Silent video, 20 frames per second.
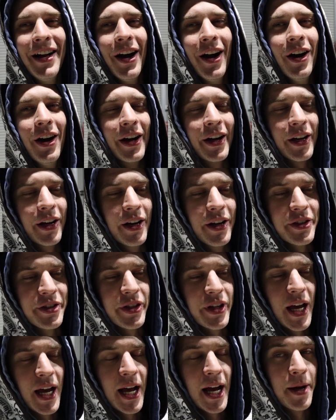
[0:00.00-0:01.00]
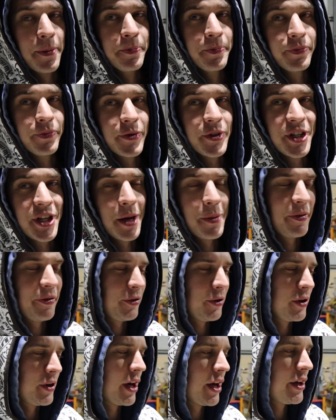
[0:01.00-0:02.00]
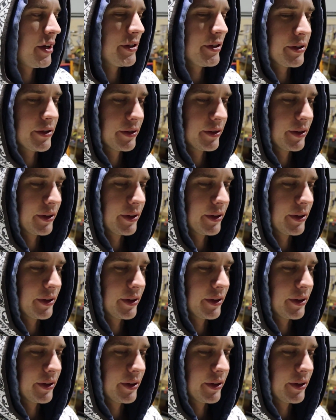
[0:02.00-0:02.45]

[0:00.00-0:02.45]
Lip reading: Alright guys, skip a few days.